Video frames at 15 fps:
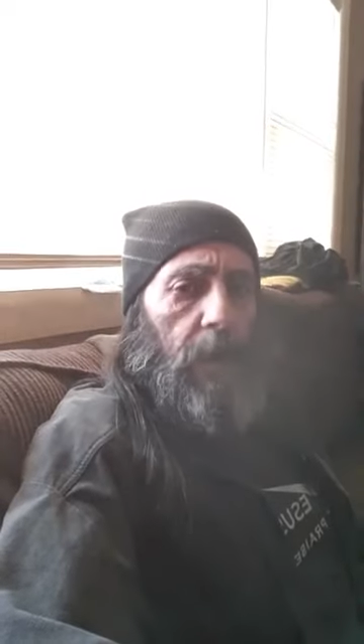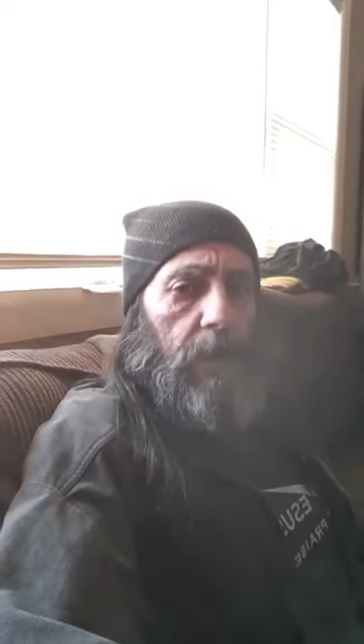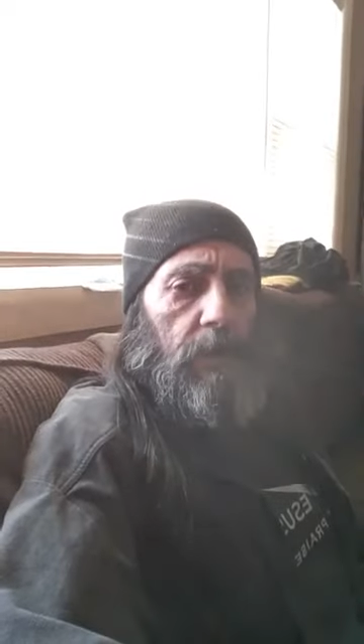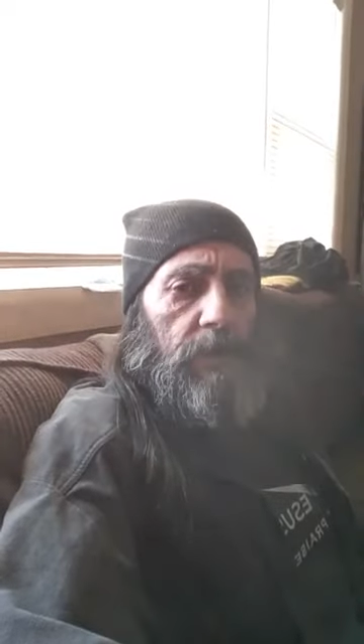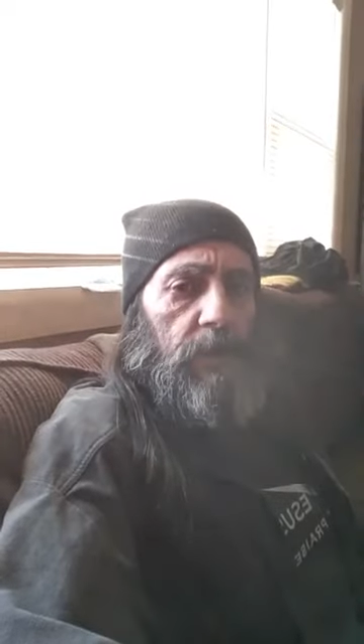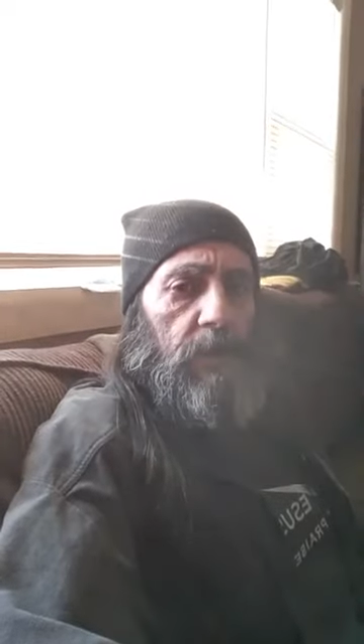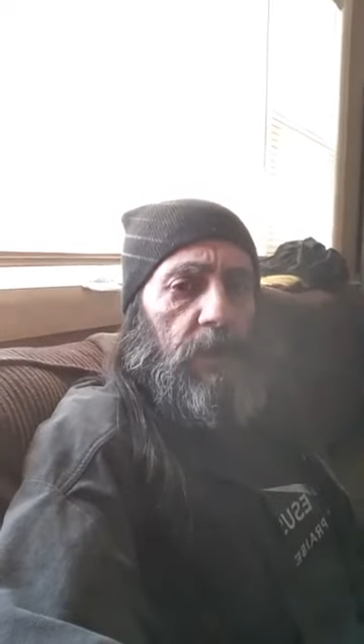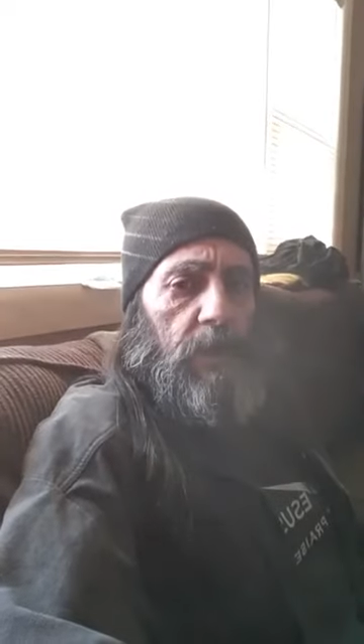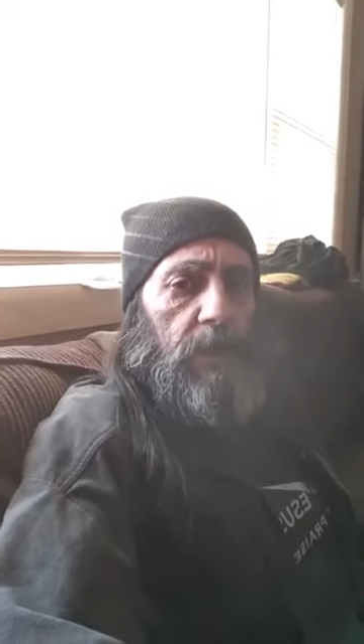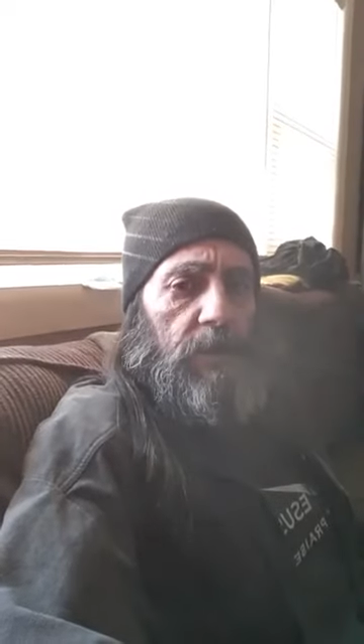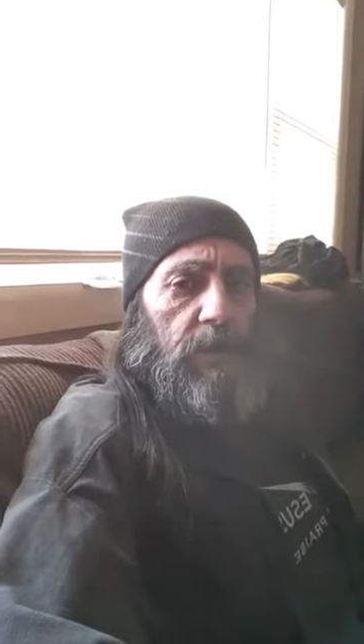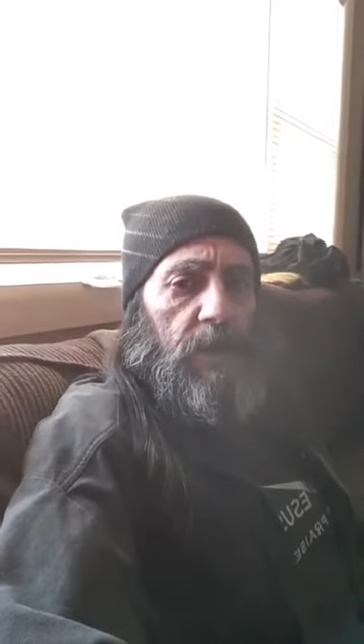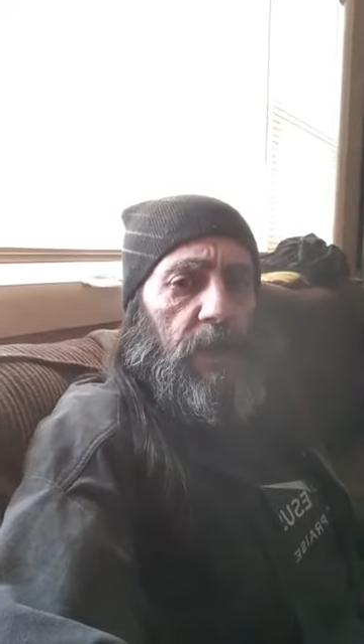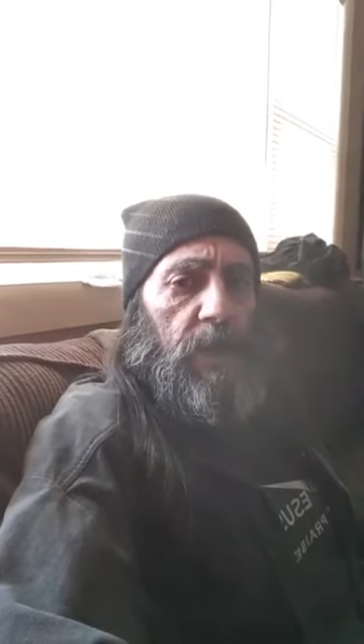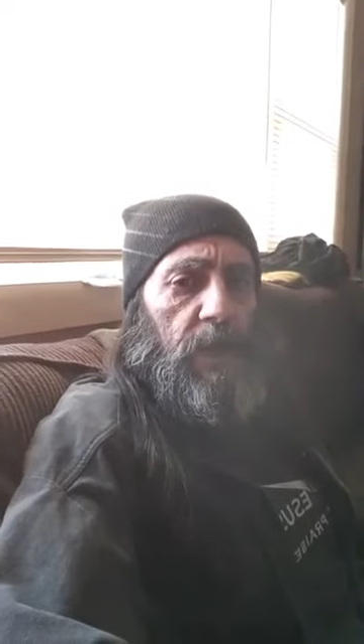is
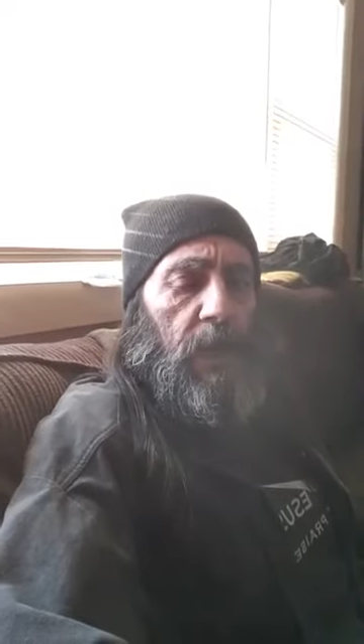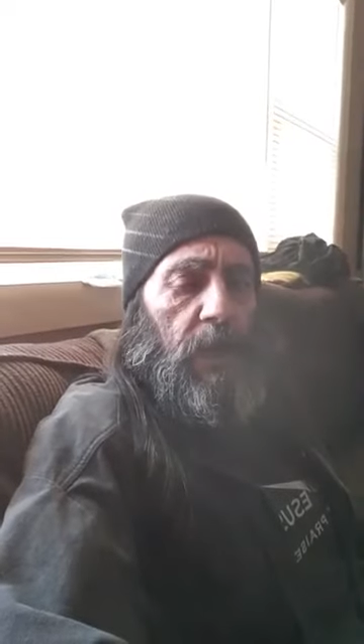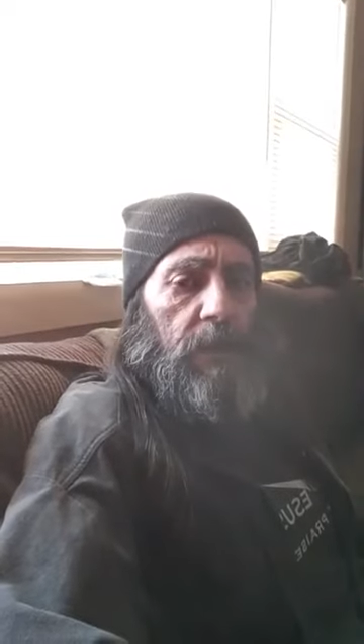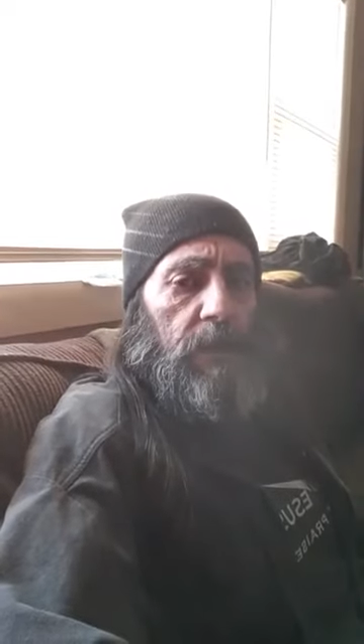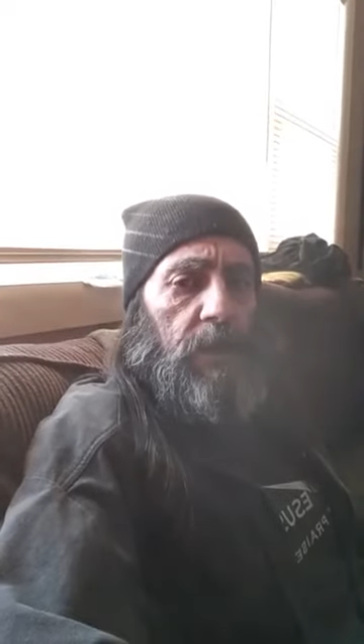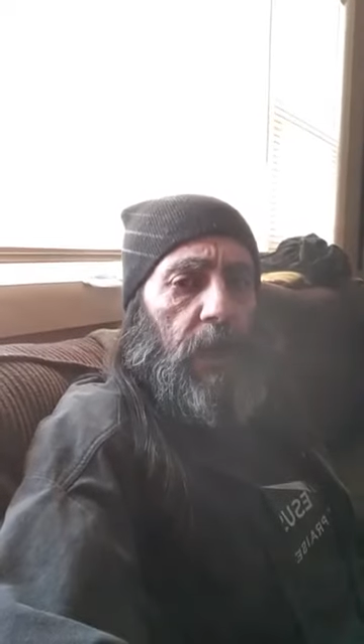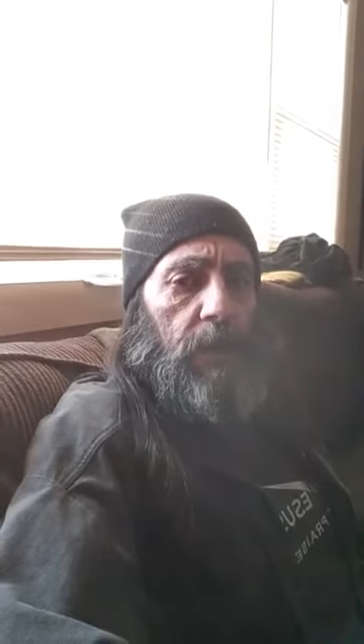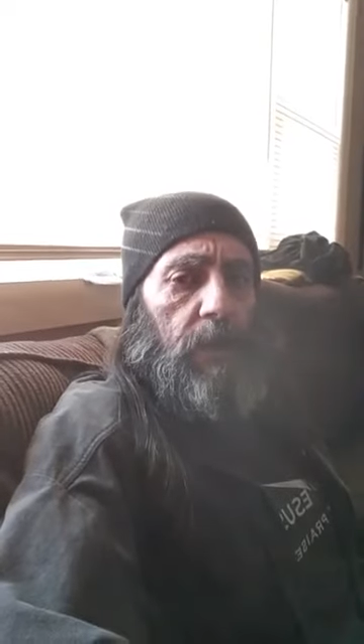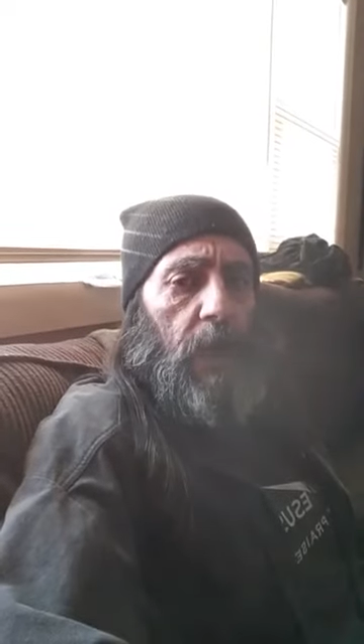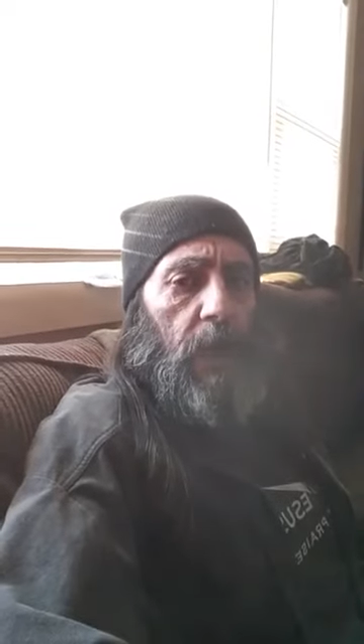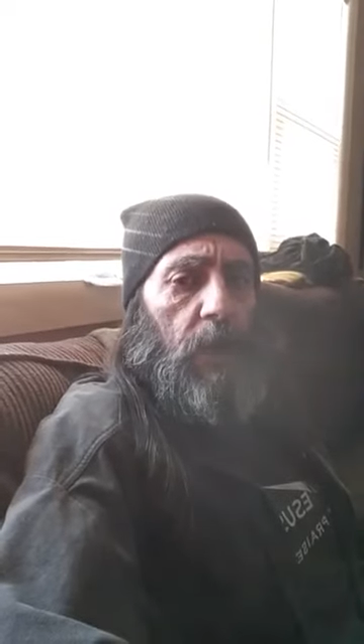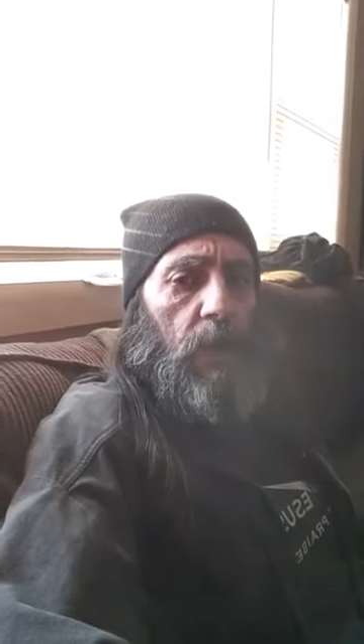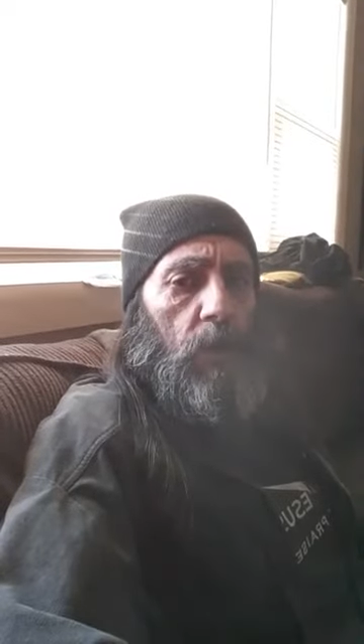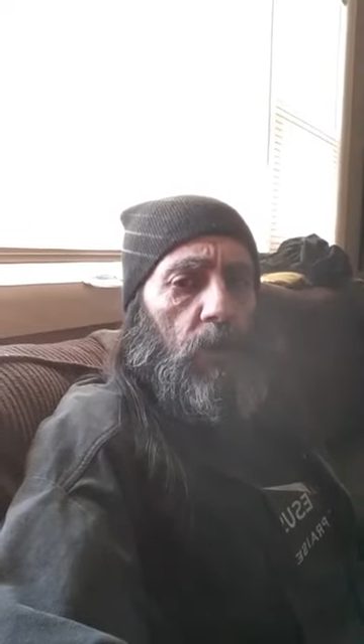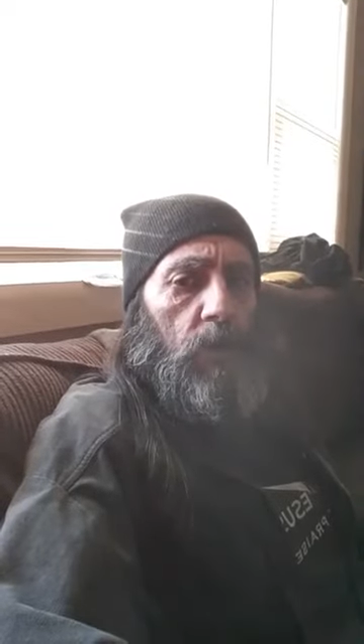the site that I
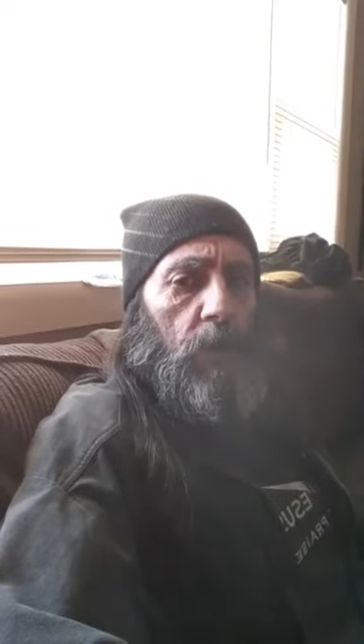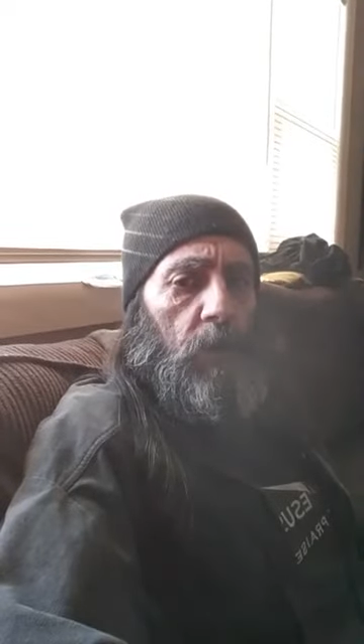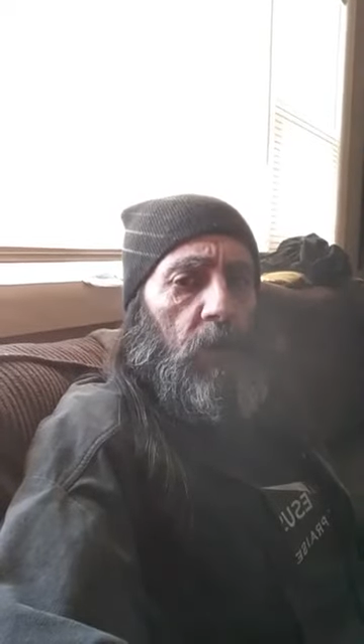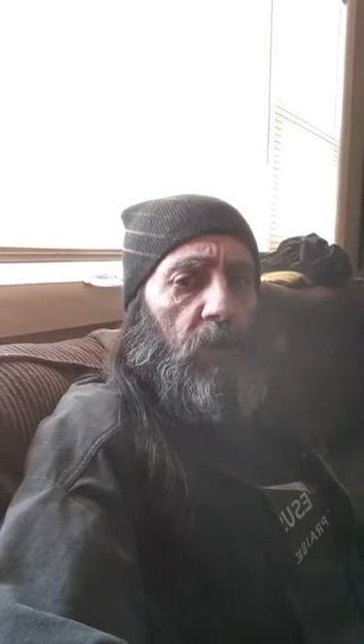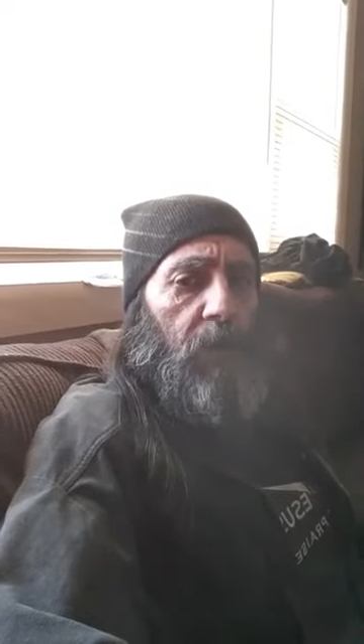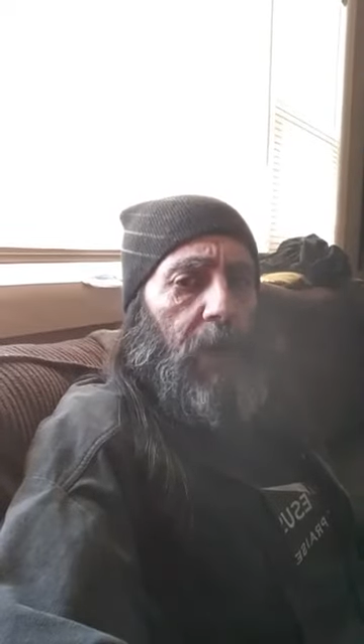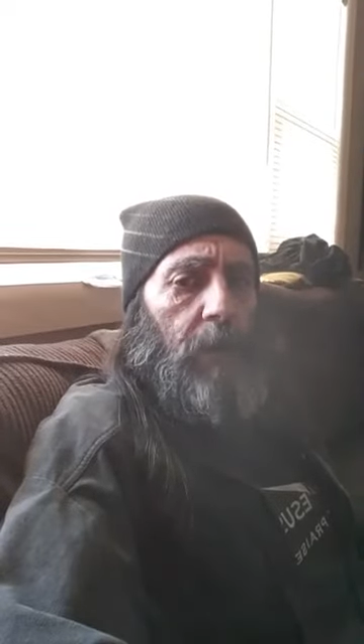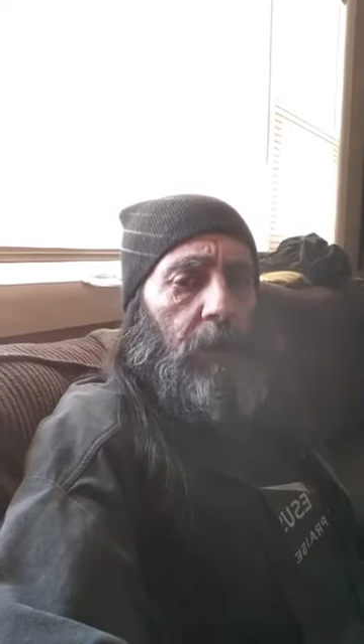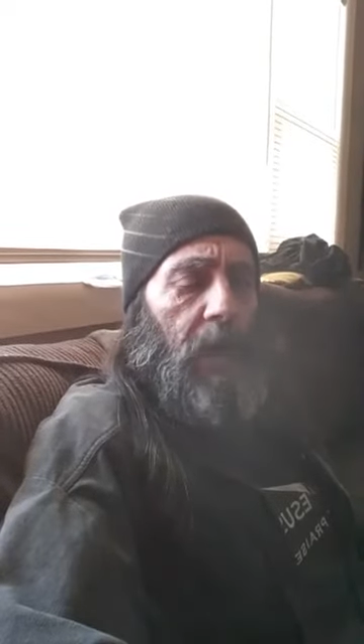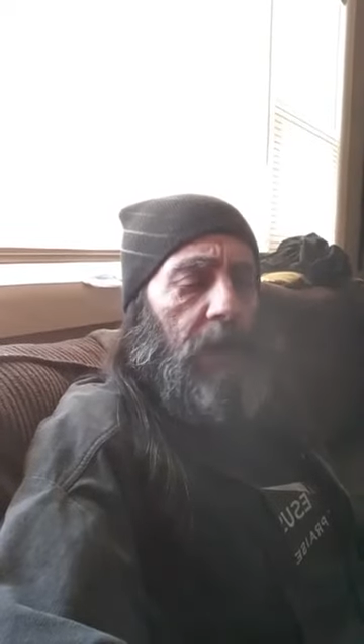use to provide my